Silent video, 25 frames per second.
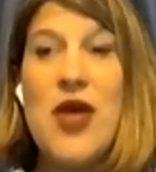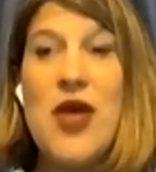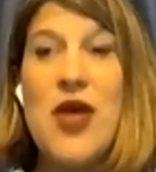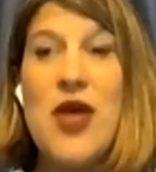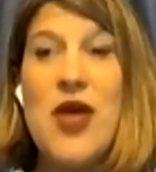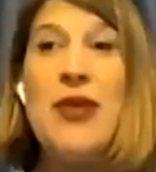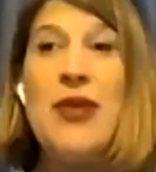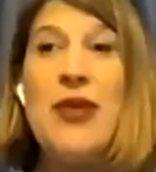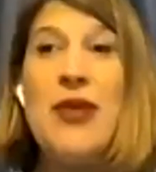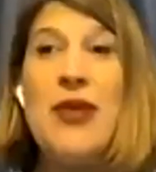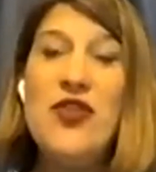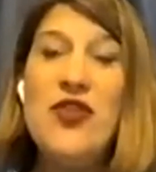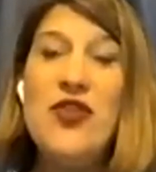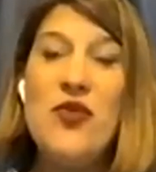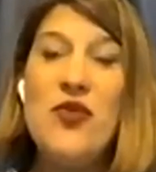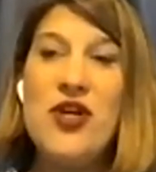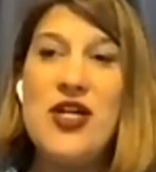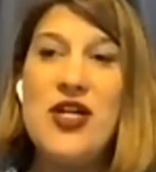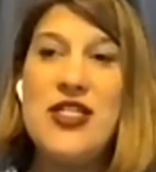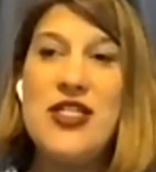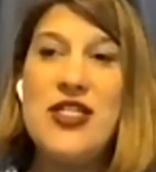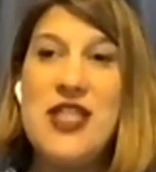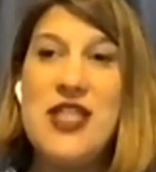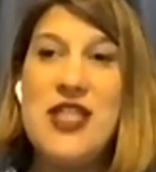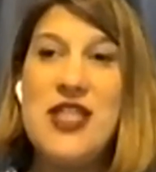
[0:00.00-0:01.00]
But even though
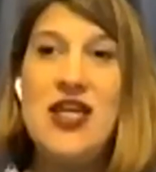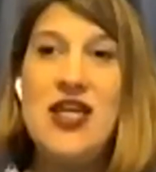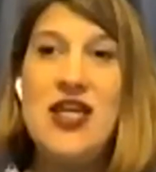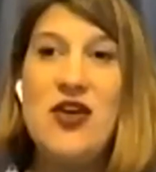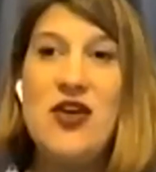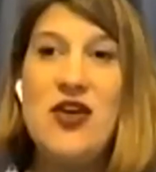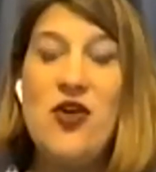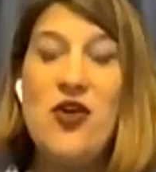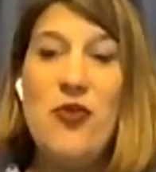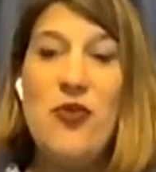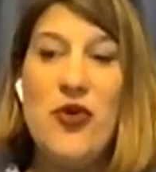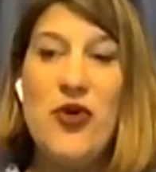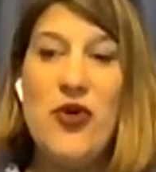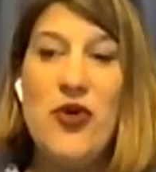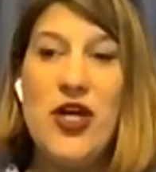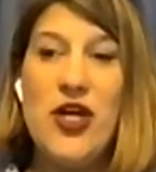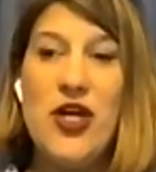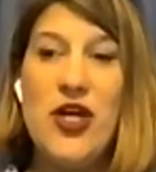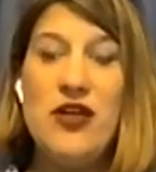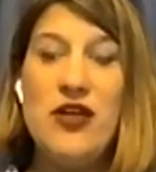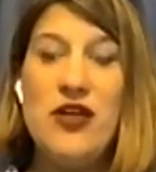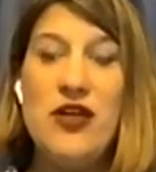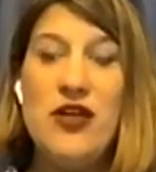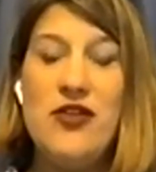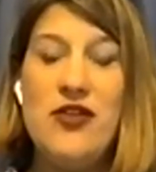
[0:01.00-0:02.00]
we're all staying at
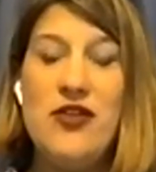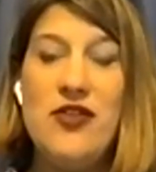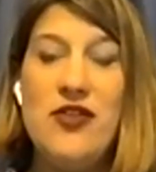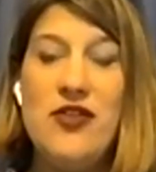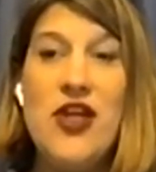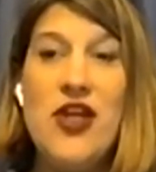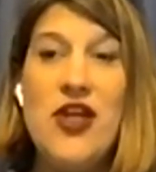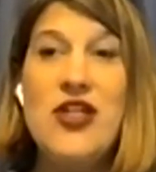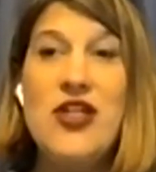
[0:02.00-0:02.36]
home more,